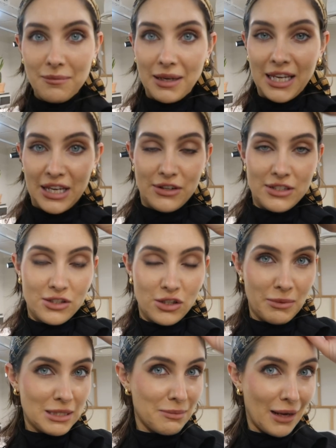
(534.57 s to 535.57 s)
My hairdresser
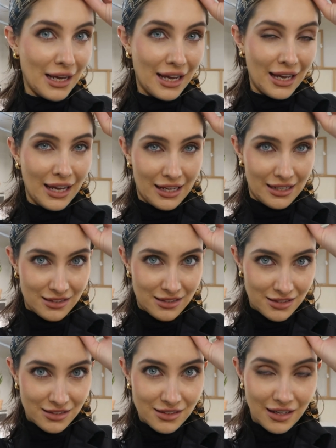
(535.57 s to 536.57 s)
told me to buy her head
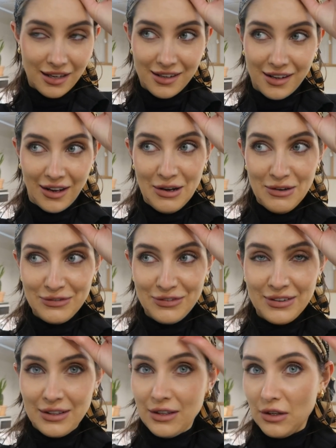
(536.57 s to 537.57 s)
off
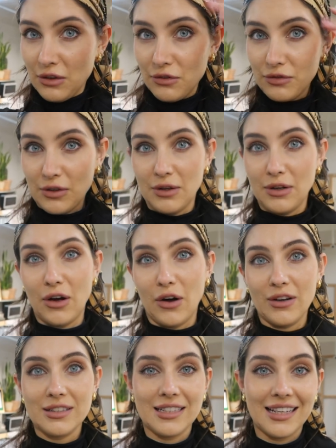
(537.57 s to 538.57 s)
for
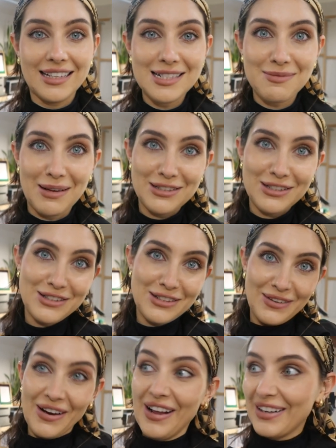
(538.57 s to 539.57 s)
holidays, but I just
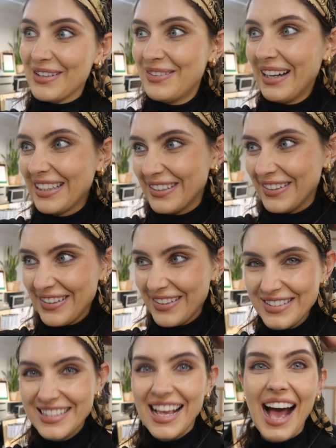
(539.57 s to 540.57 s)
don't know what can I
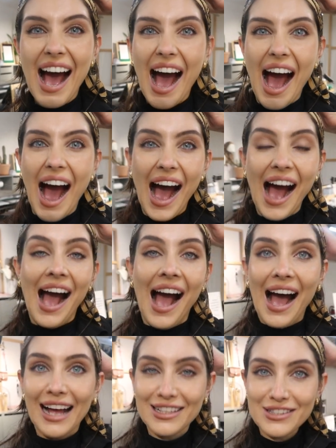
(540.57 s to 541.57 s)
use.
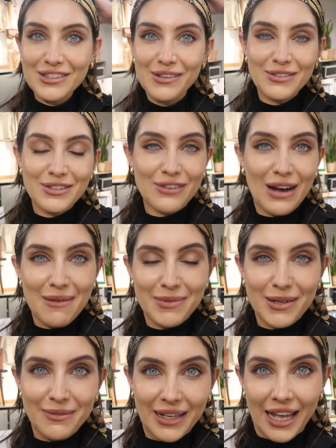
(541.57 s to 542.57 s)
I just don't know how to
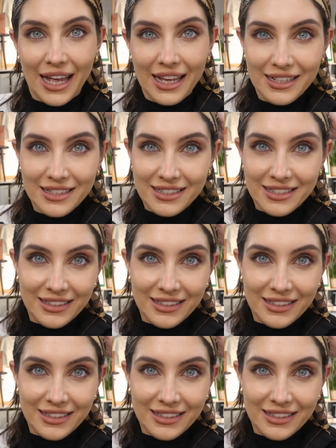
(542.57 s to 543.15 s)
wrap it on my head.